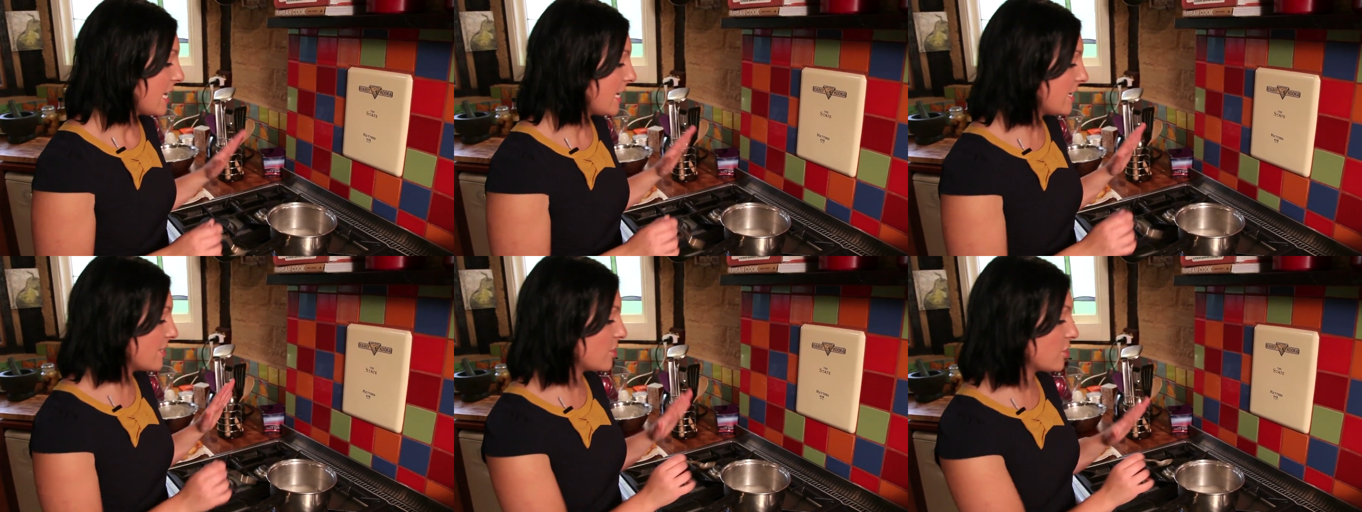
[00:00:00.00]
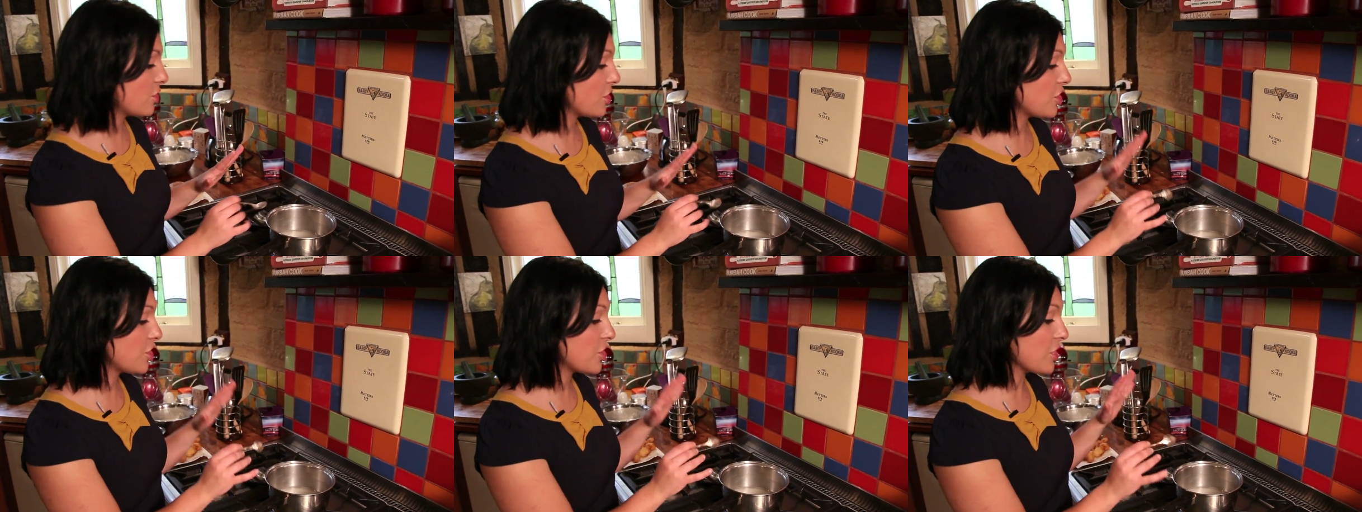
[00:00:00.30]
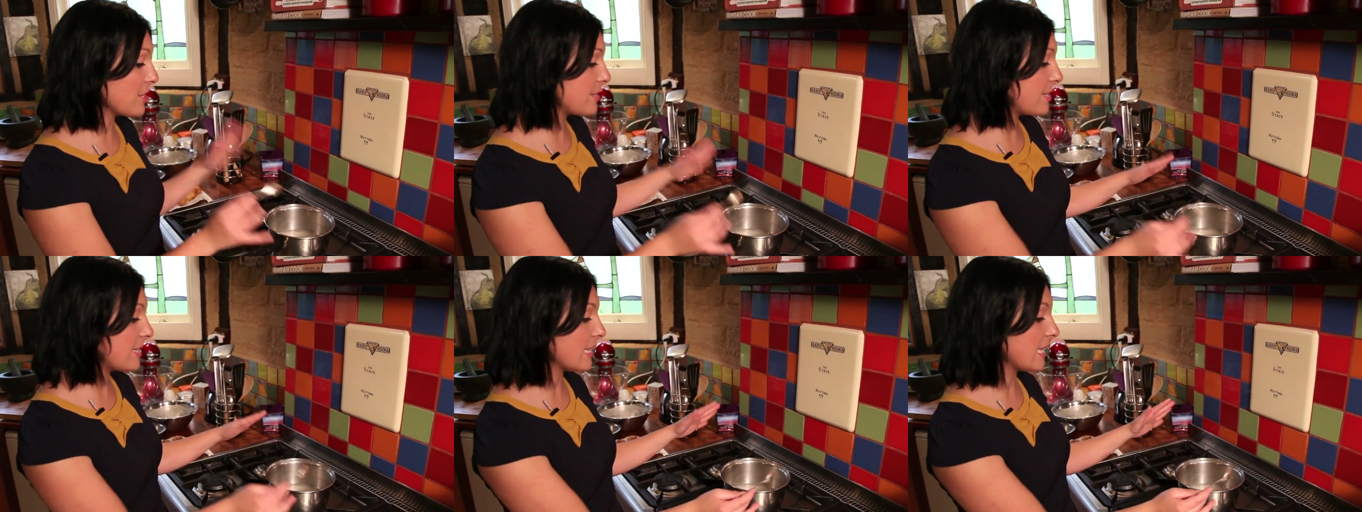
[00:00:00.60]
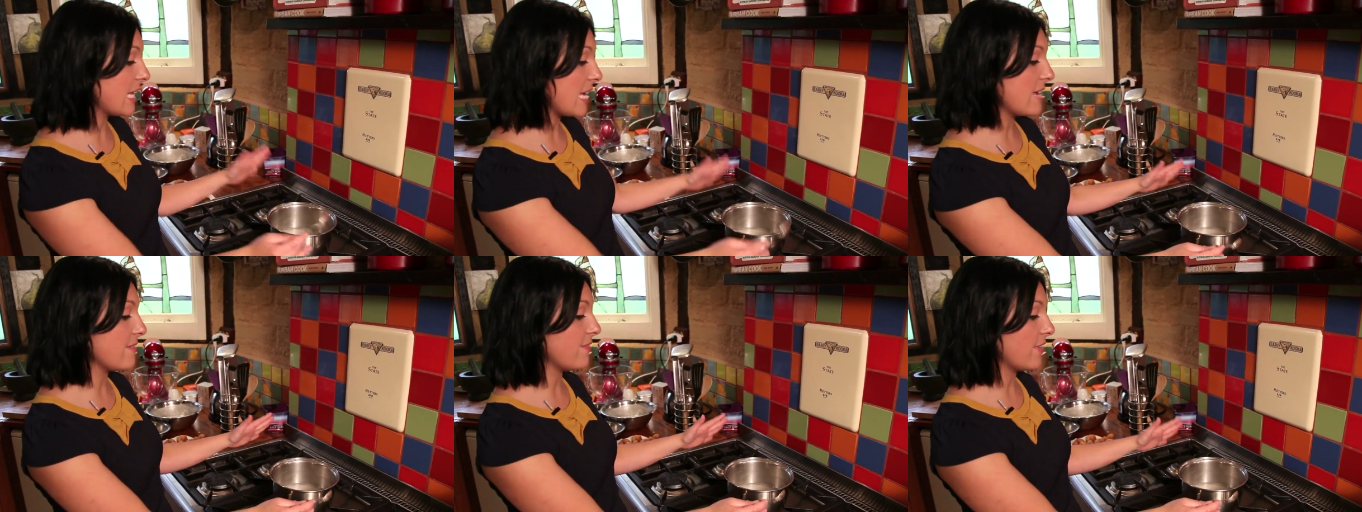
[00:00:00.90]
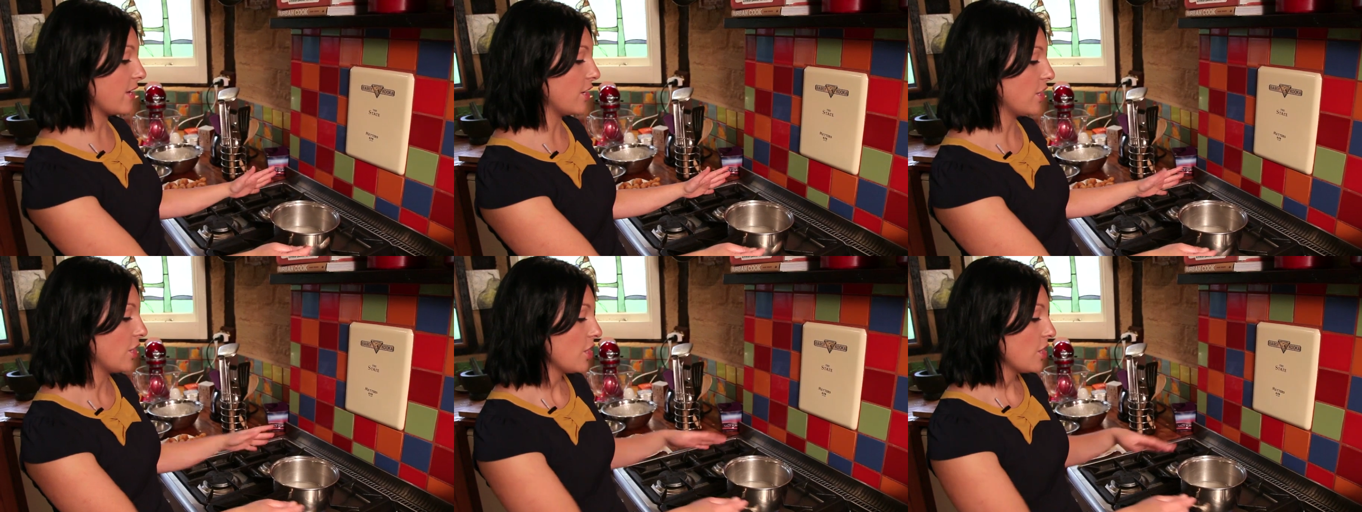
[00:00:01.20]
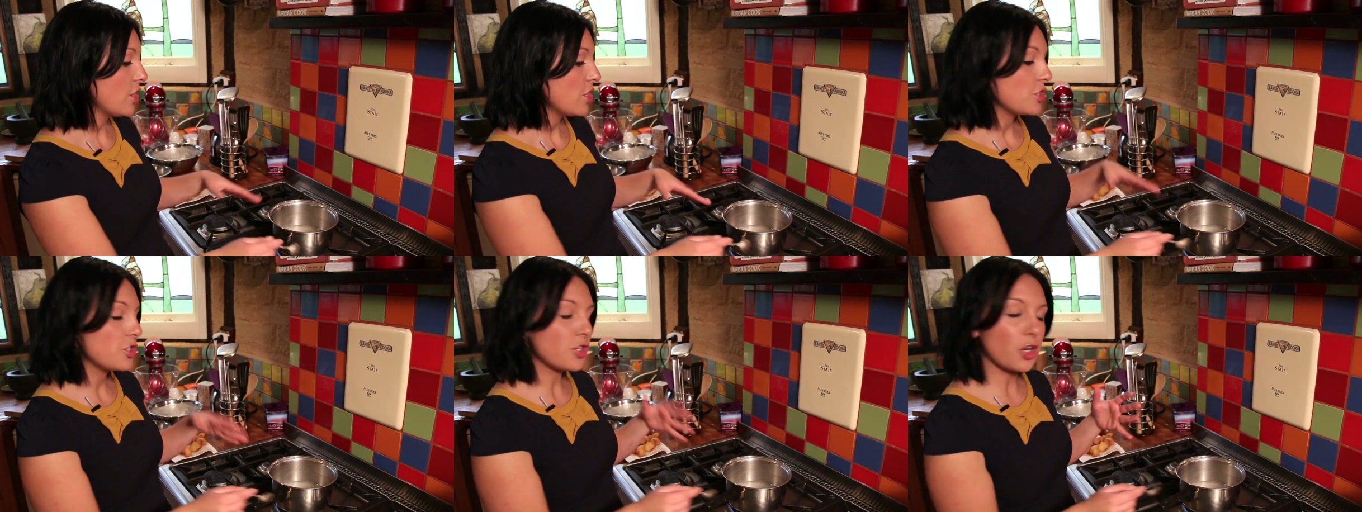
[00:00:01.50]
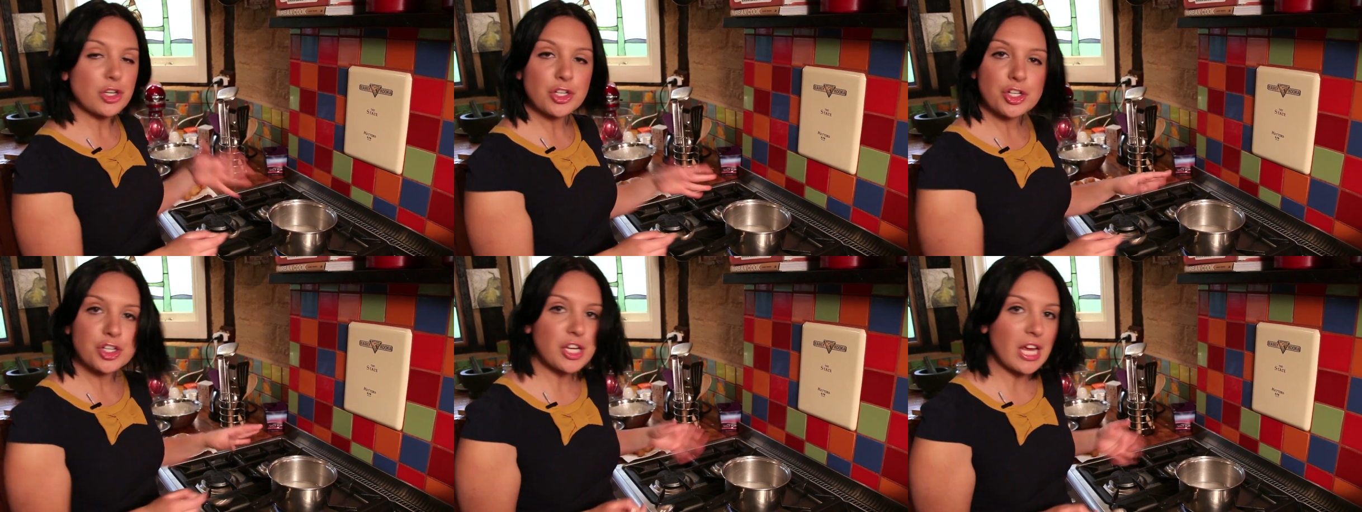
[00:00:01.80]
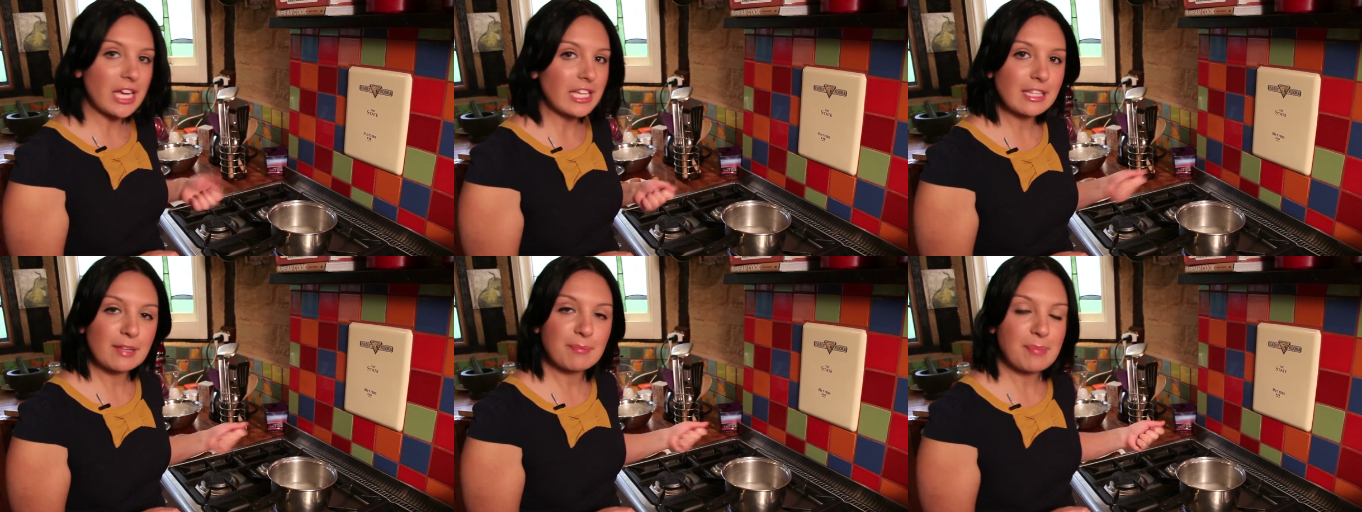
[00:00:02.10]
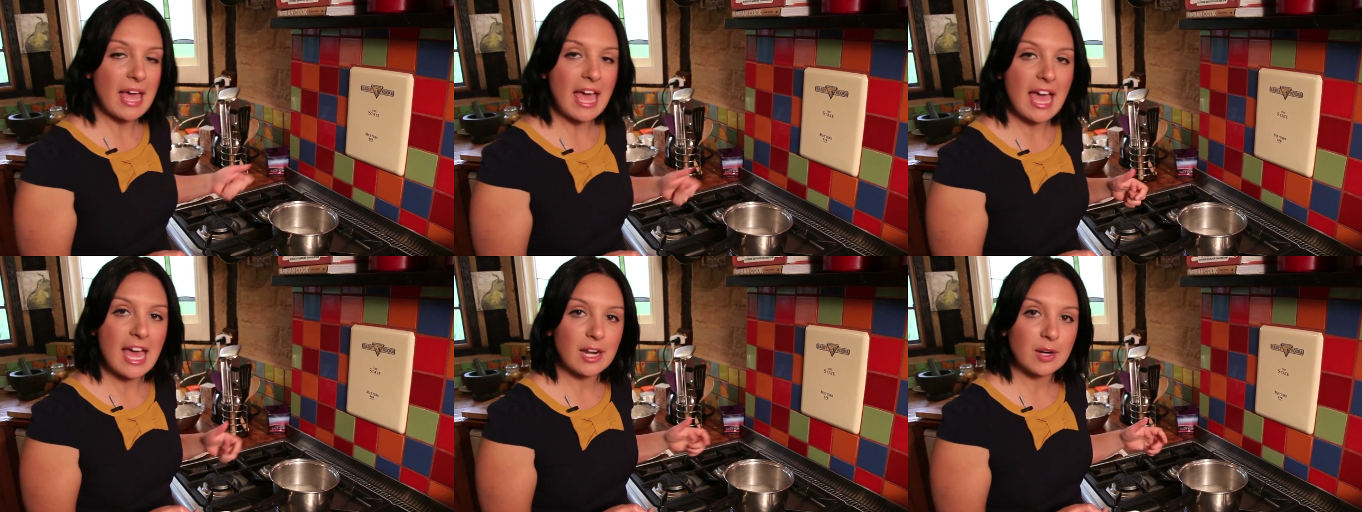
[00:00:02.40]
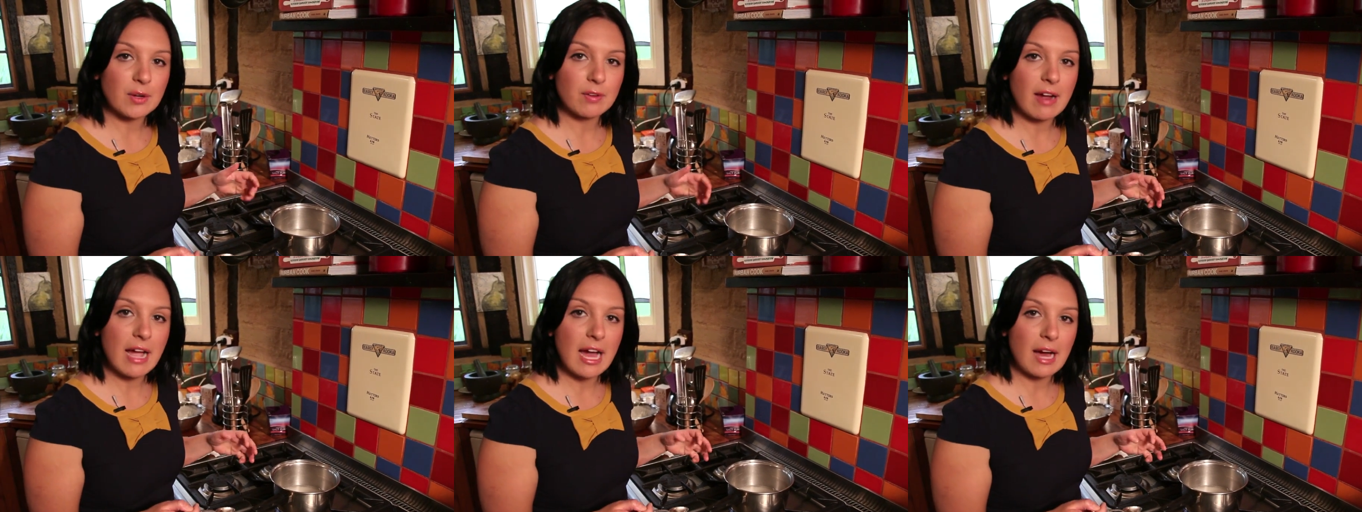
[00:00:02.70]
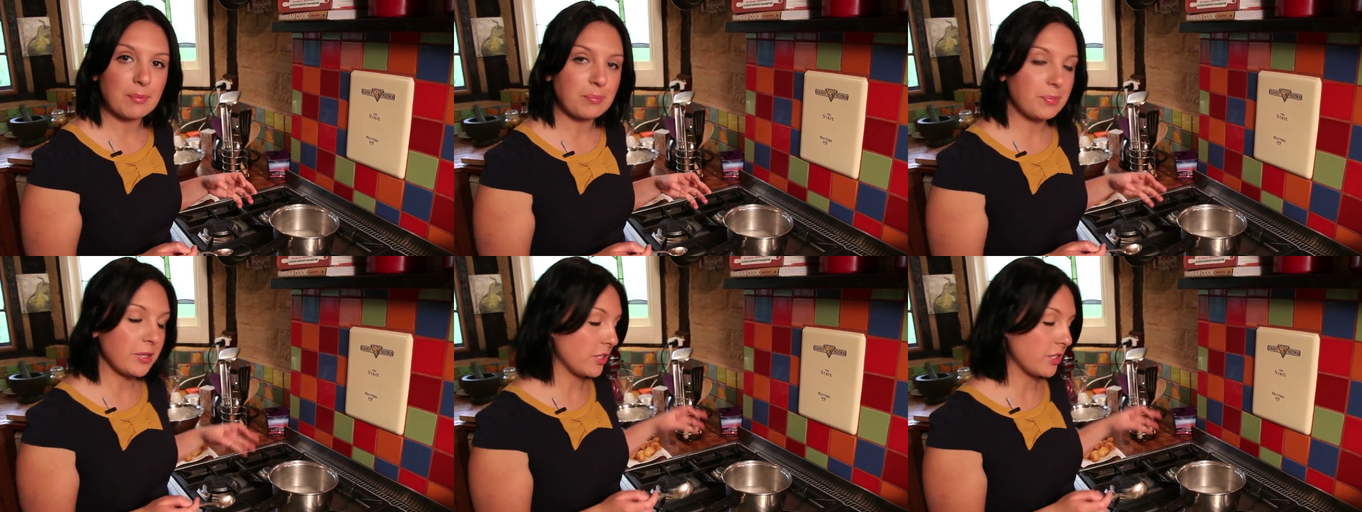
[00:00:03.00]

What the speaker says: is to just leave it. Don't shake the pan around